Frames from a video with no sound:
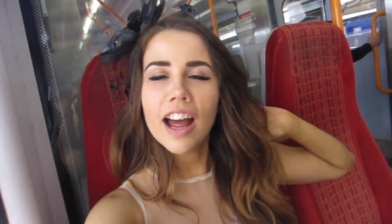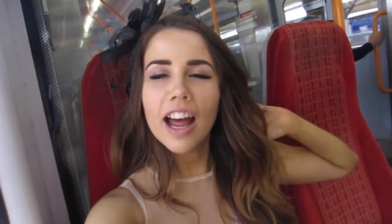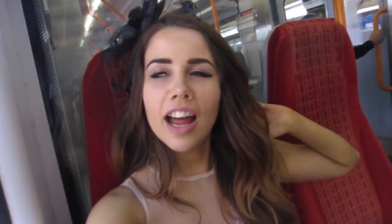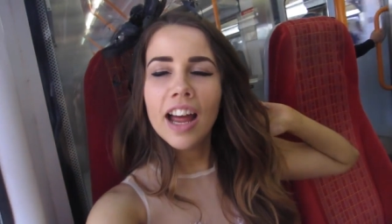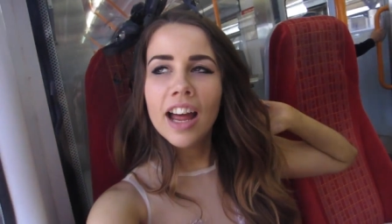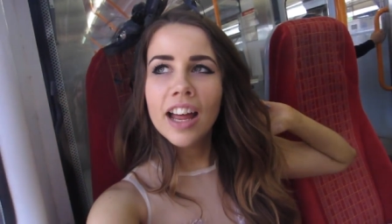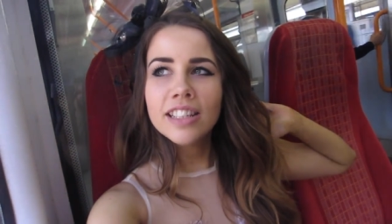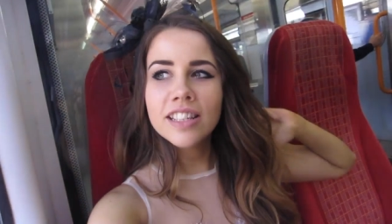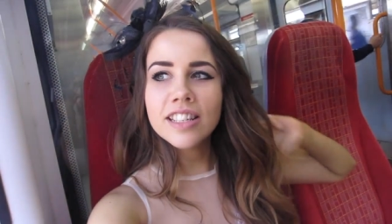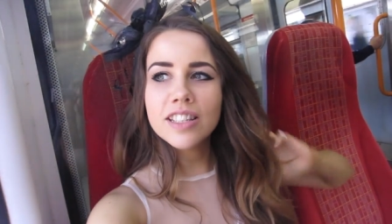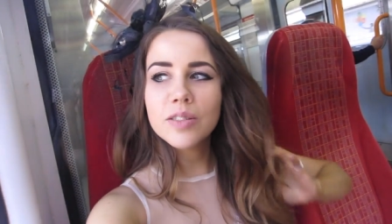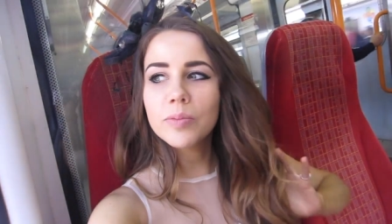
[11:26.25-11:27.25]

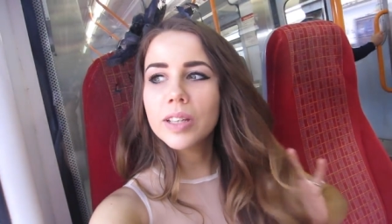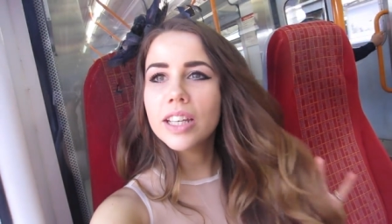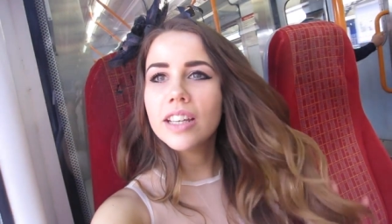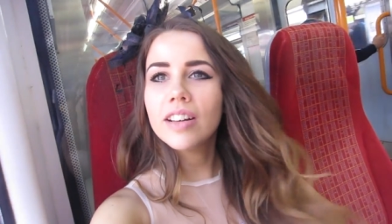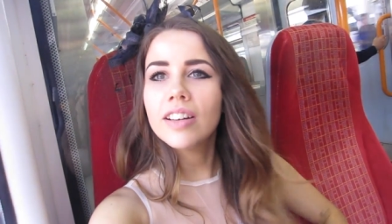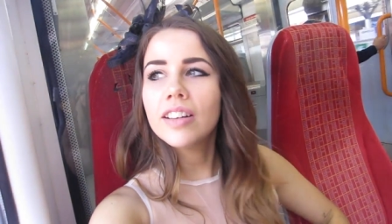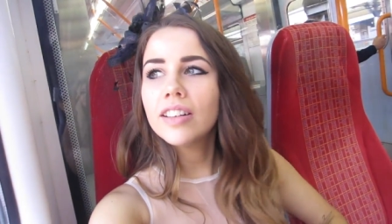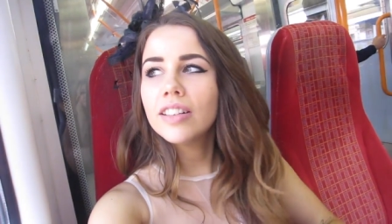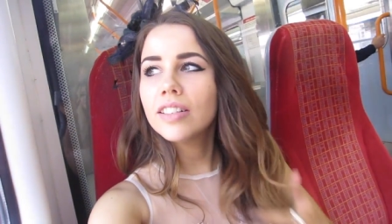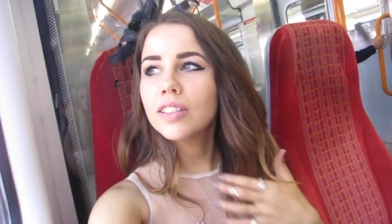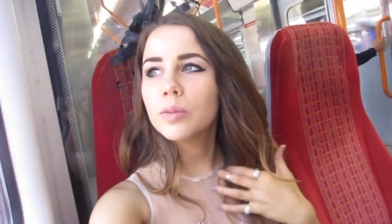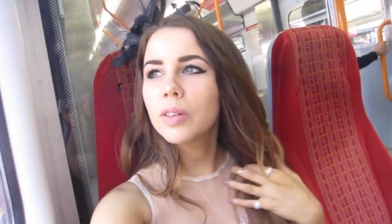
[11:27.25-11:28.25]
and we
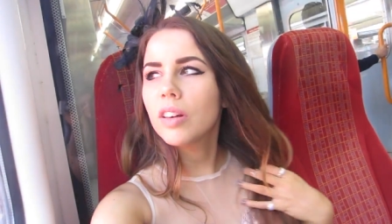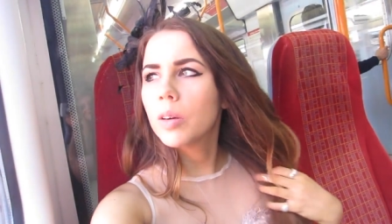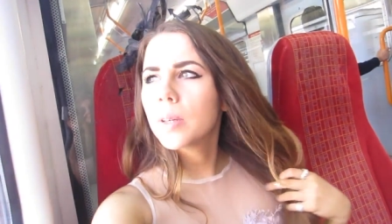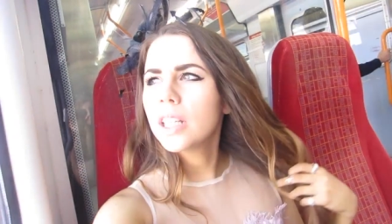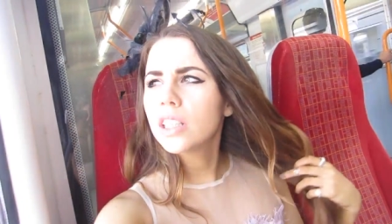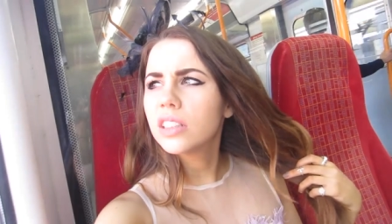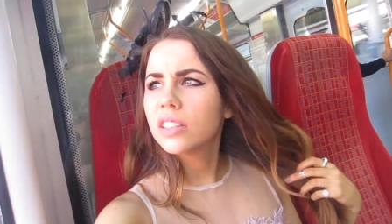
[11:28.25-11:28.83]
are, where are we?